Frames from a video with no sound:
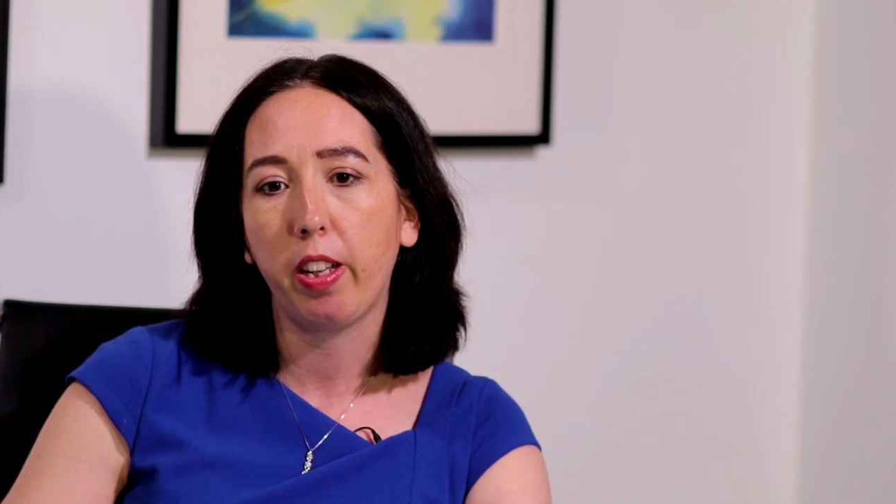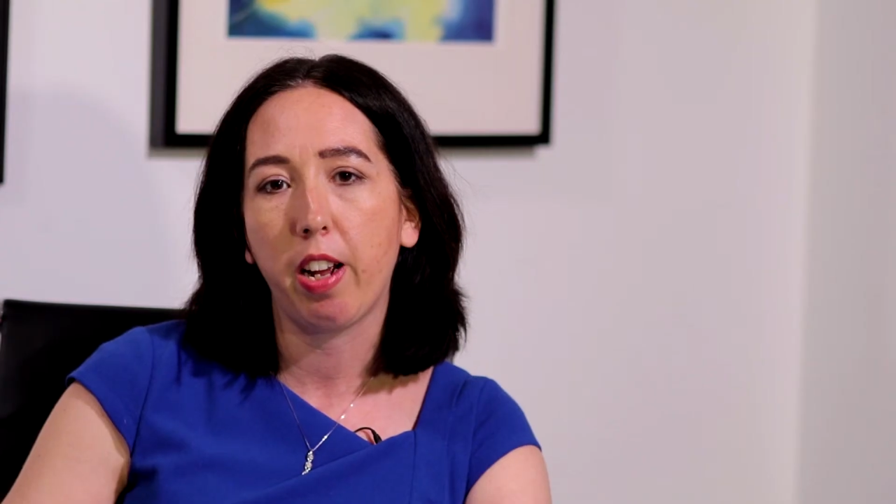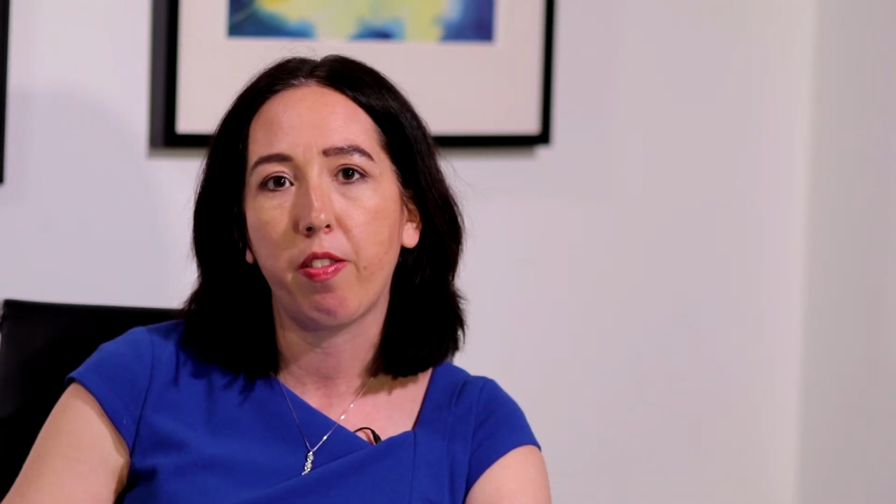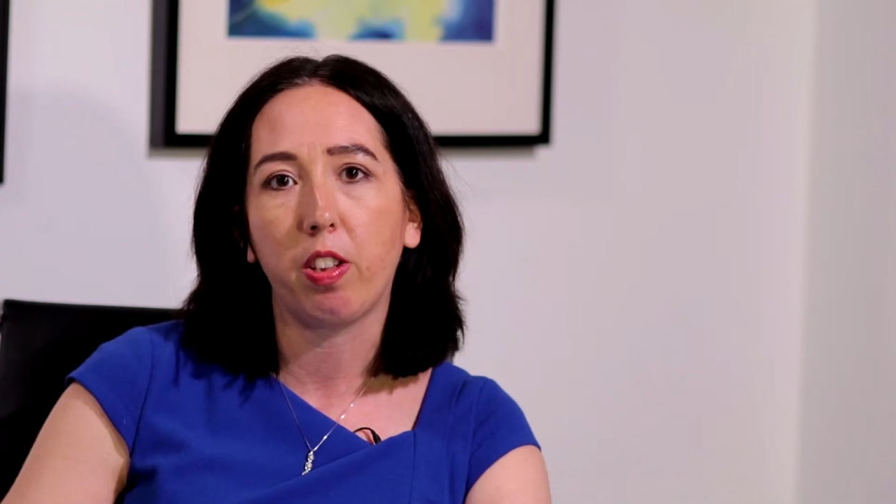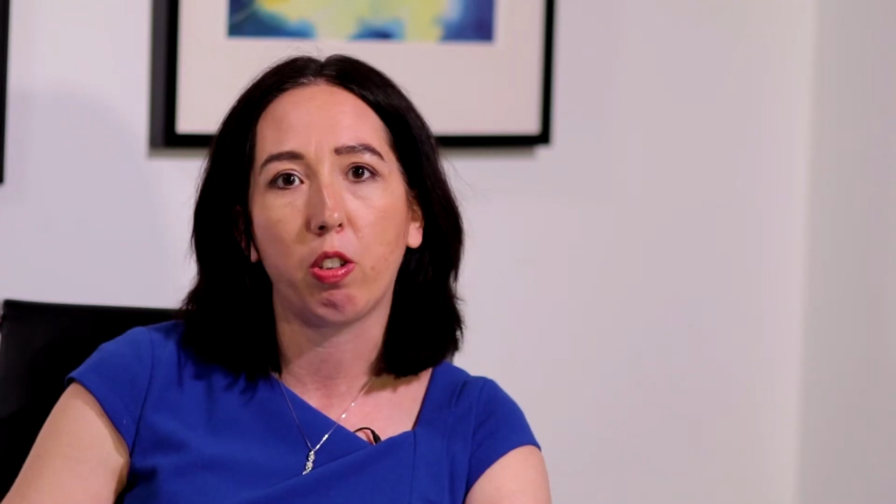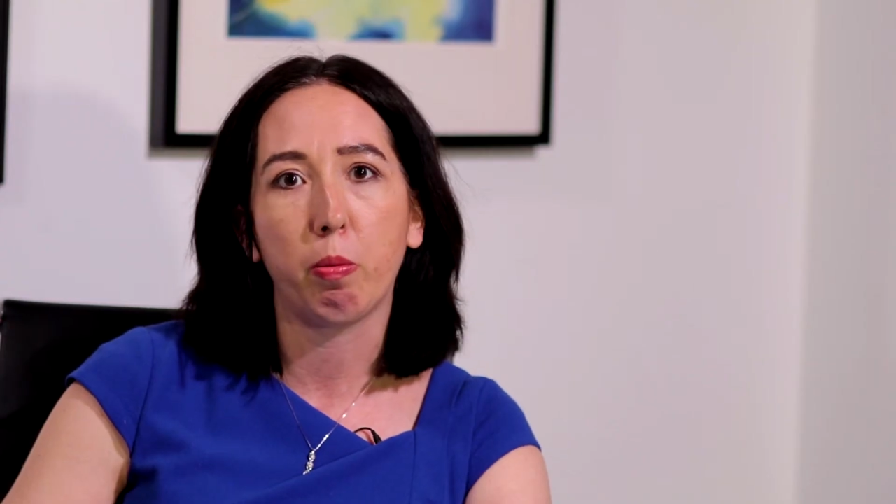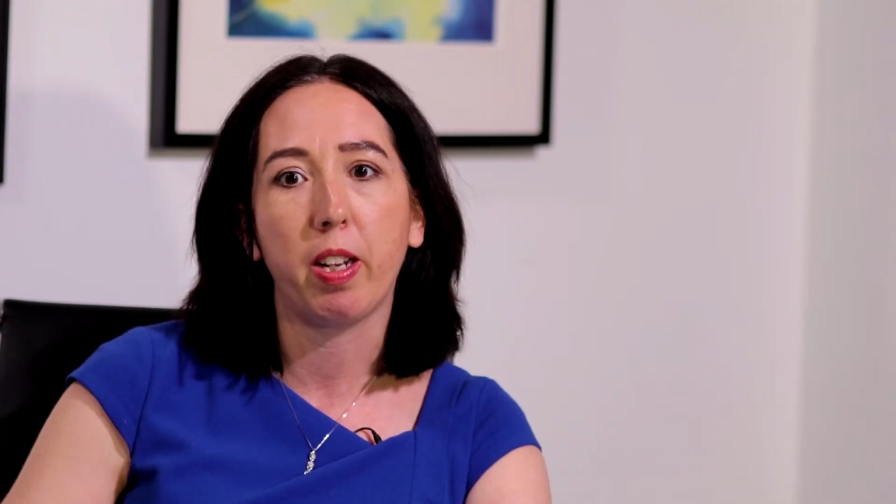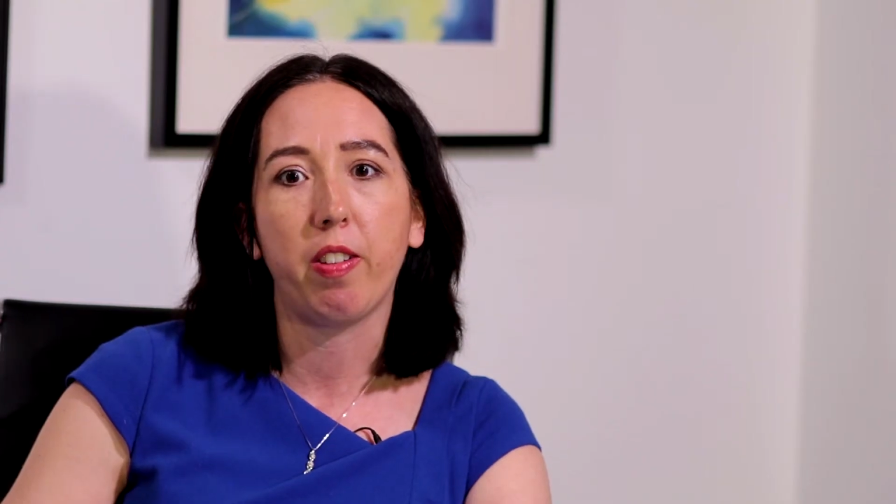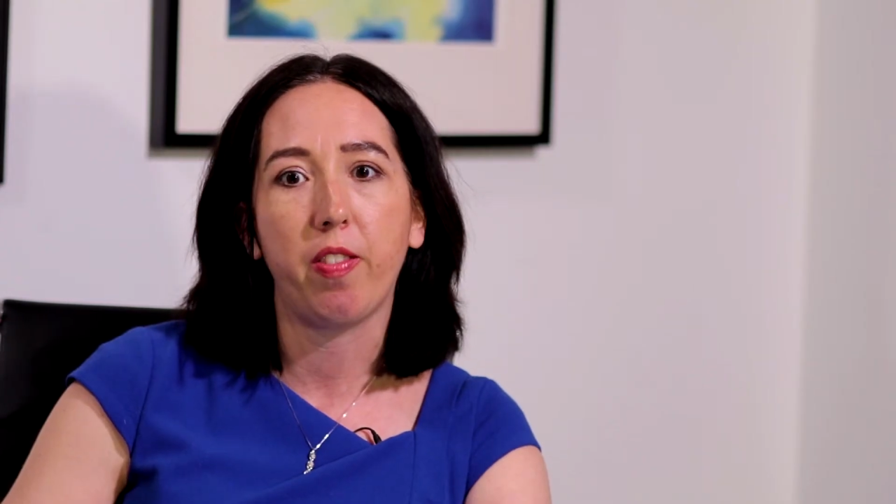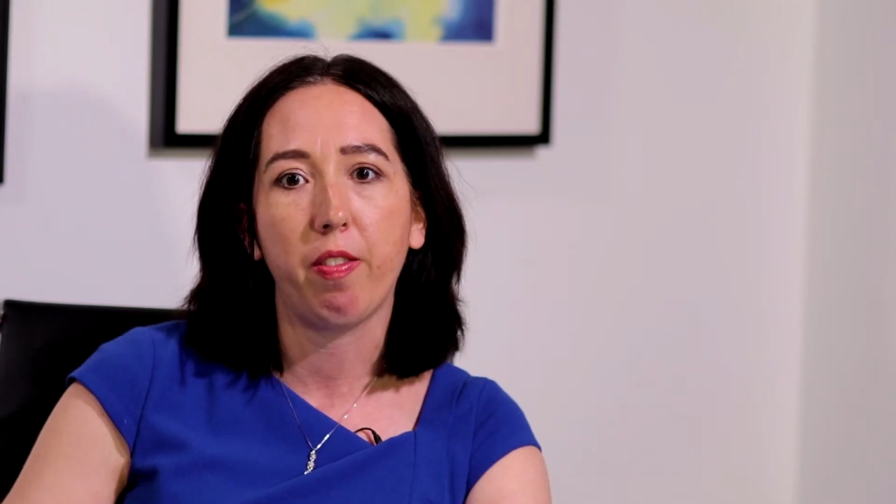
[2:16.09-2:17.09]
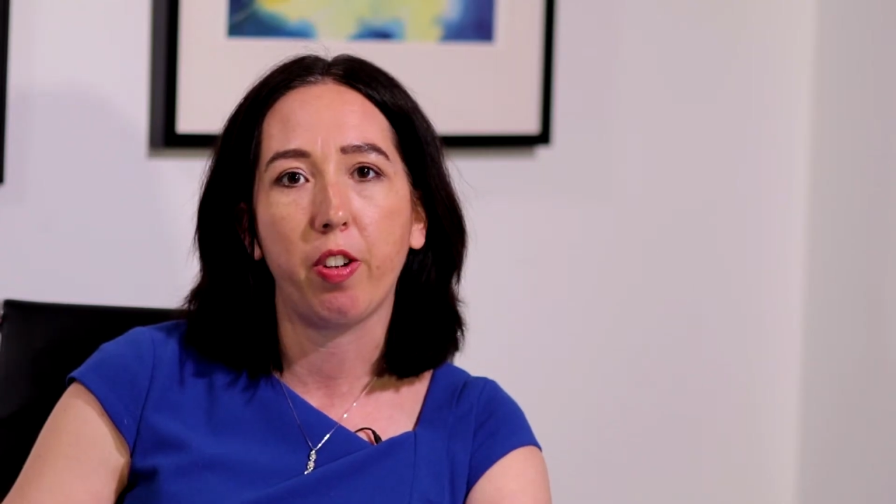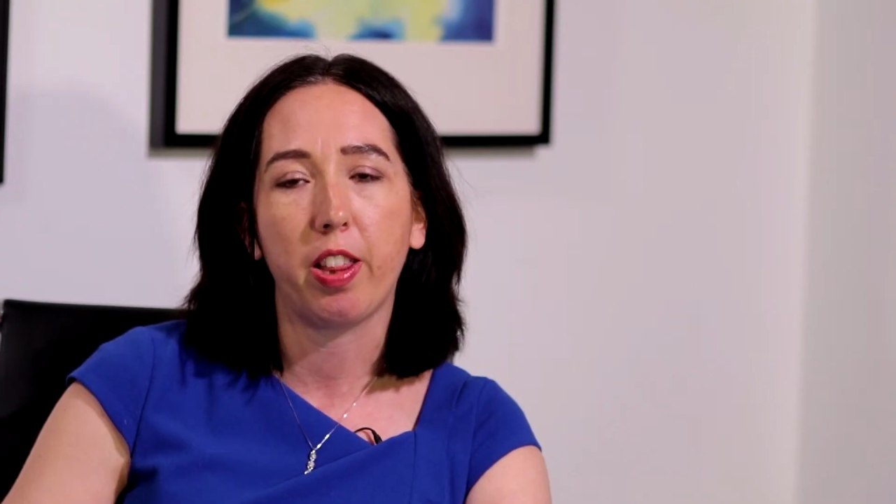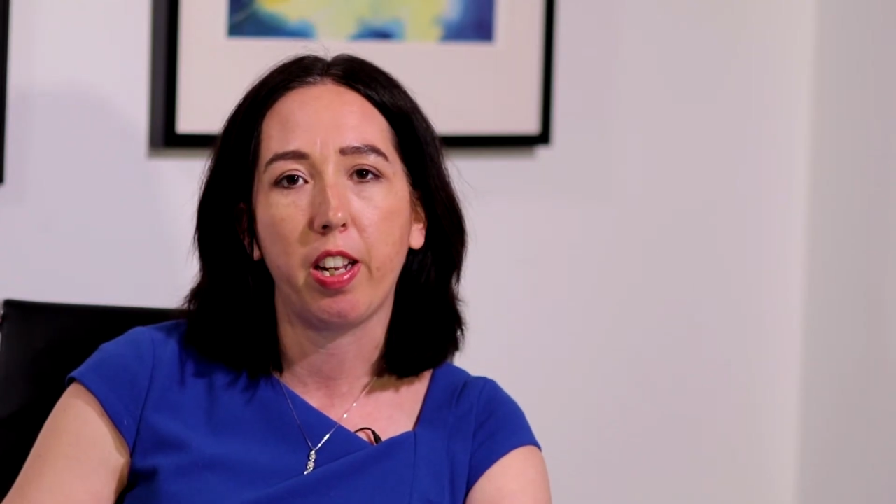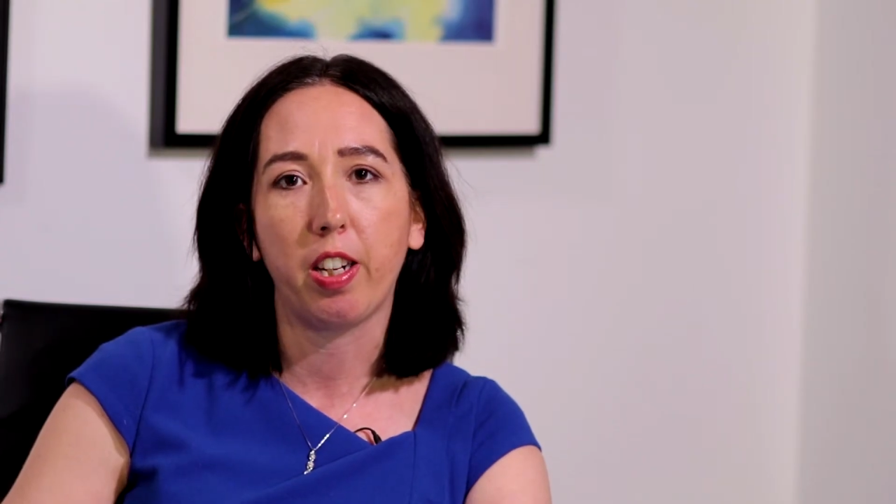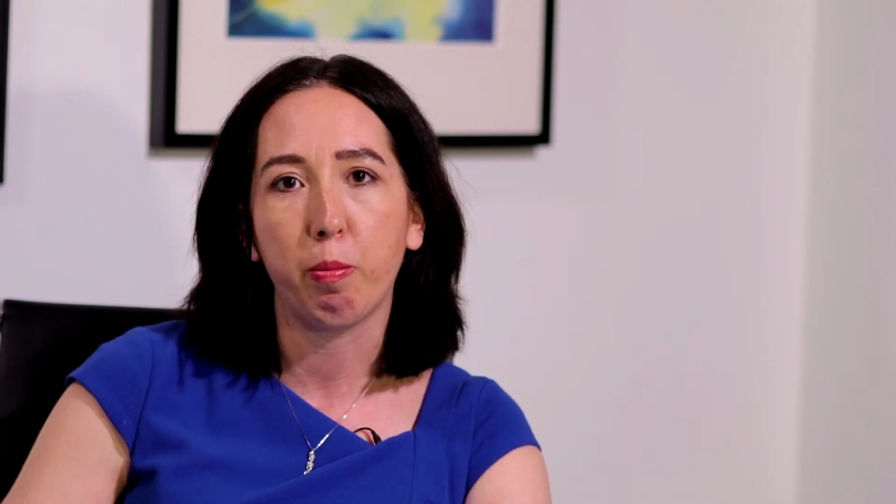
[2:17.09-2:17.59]
have a little bit of
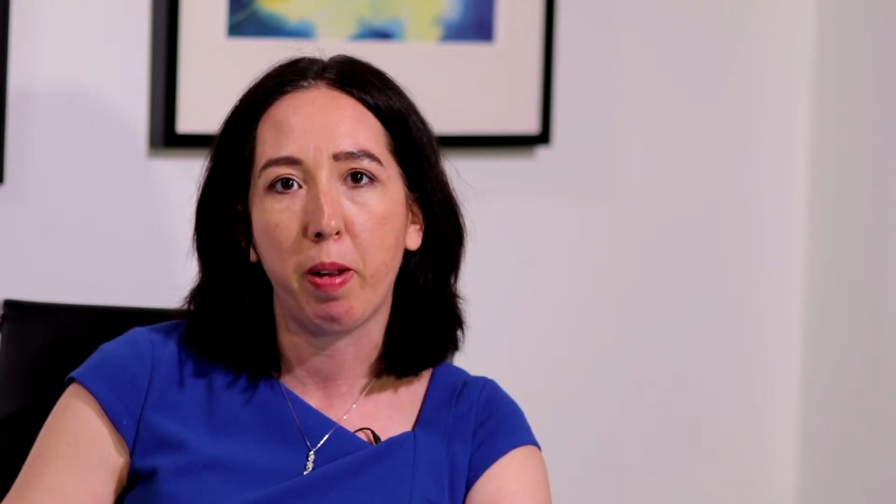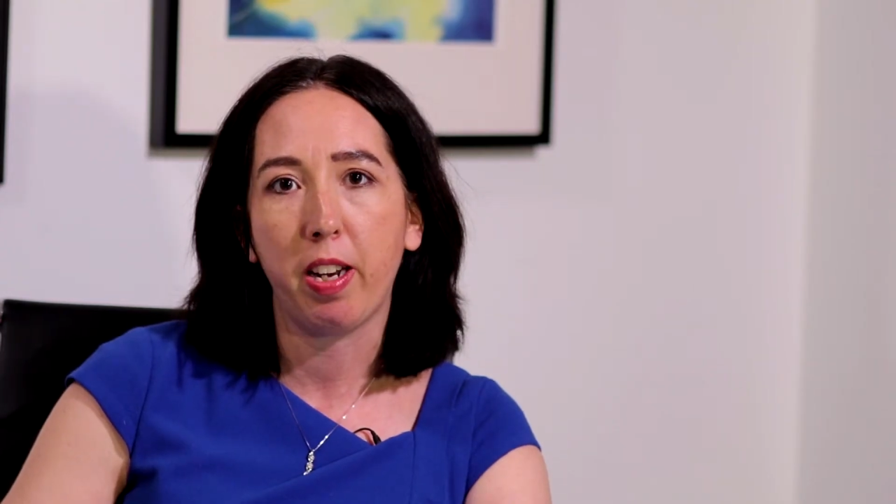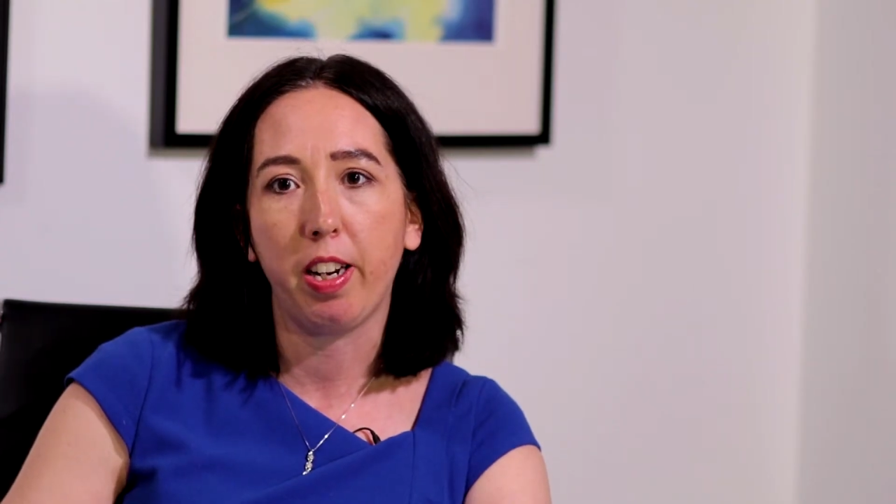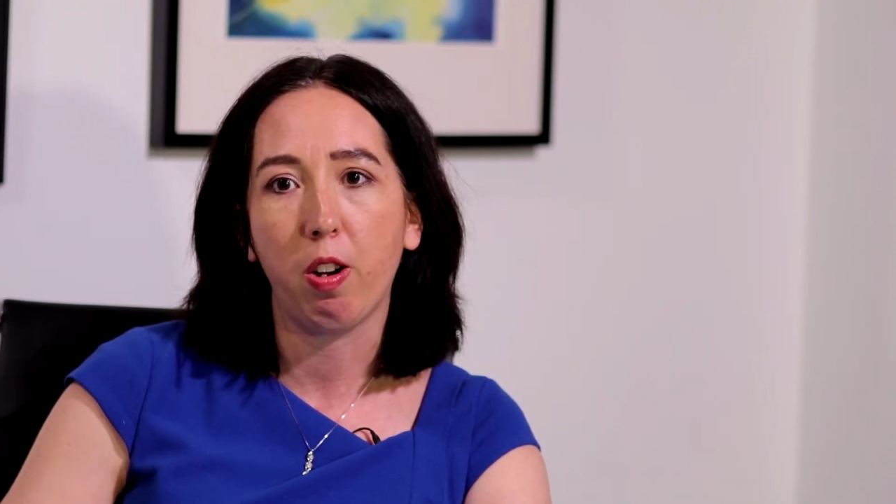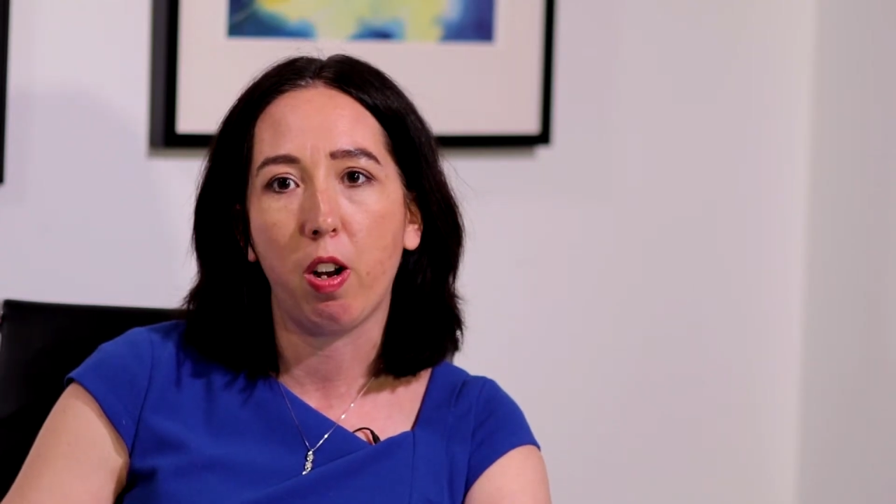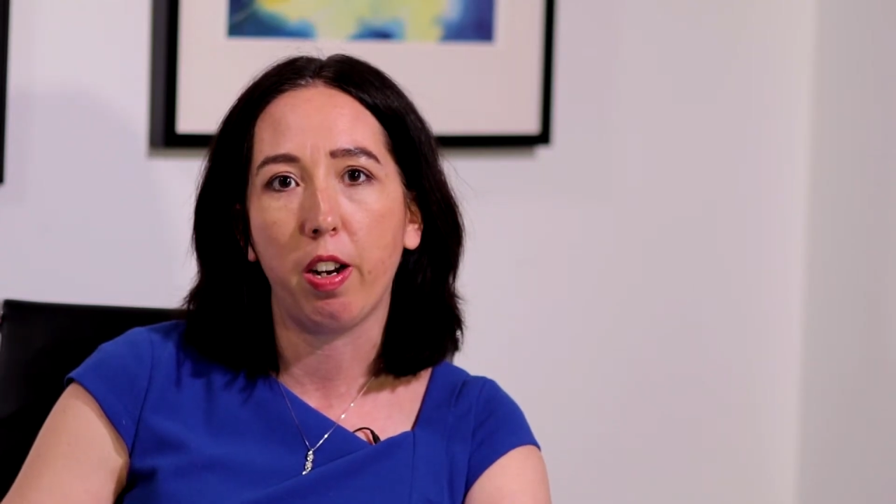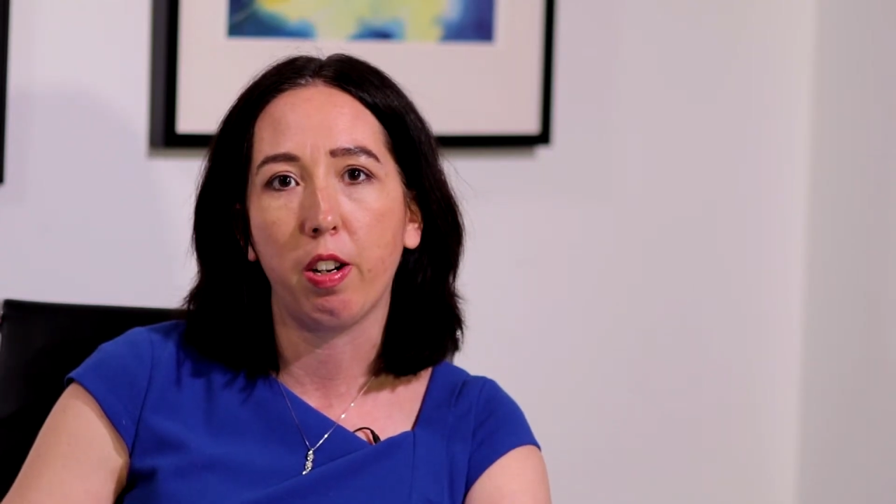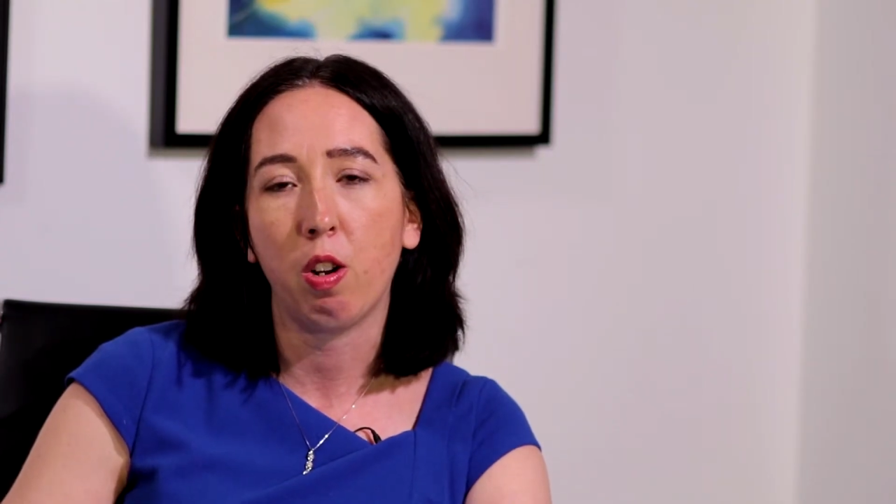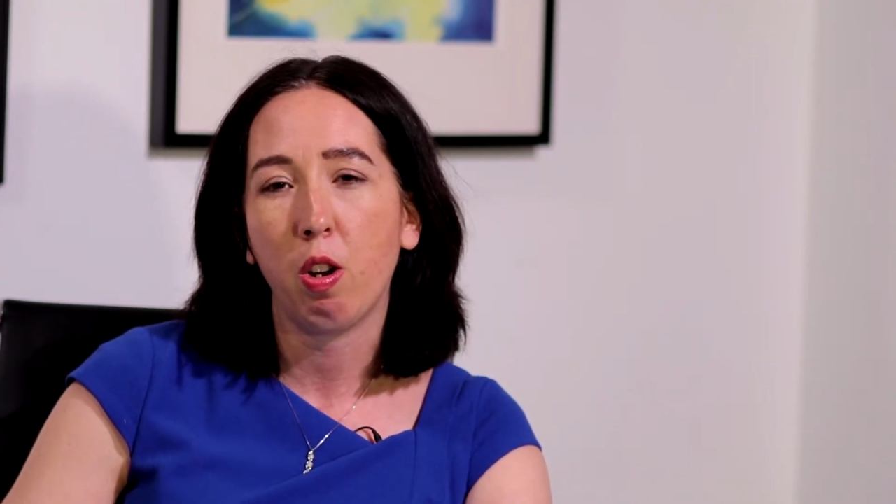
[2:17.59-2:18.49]
everything depending on